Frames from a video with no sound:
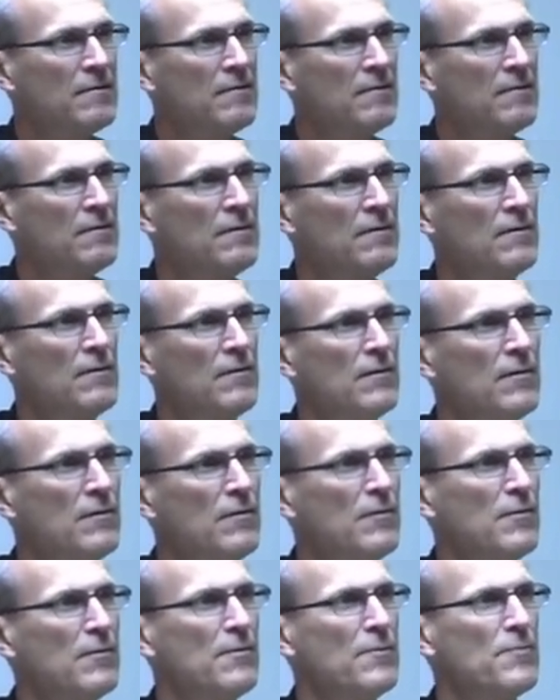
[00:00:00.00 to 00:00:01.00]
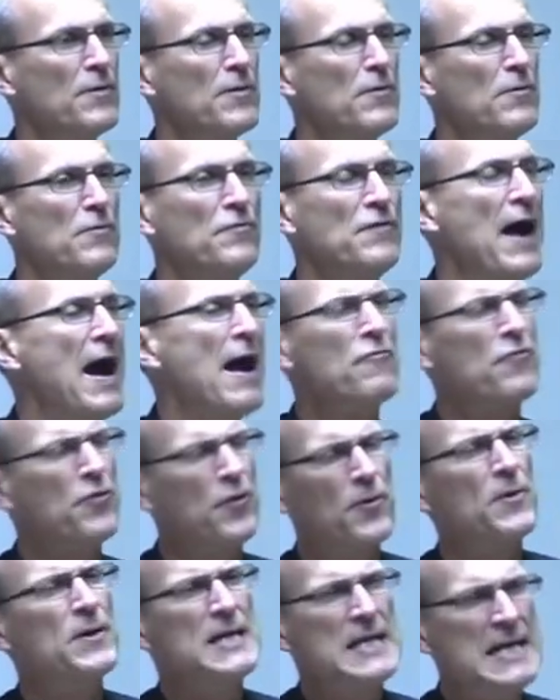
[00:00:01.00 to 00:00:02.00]
hmm.
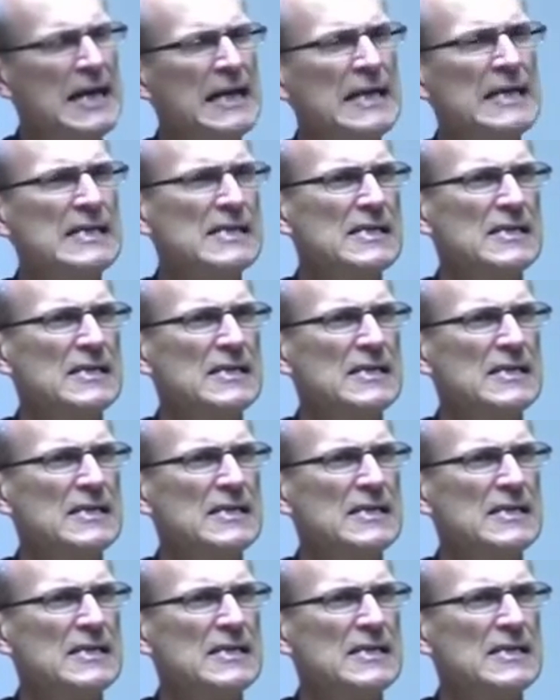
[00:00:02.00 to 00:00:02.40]
538.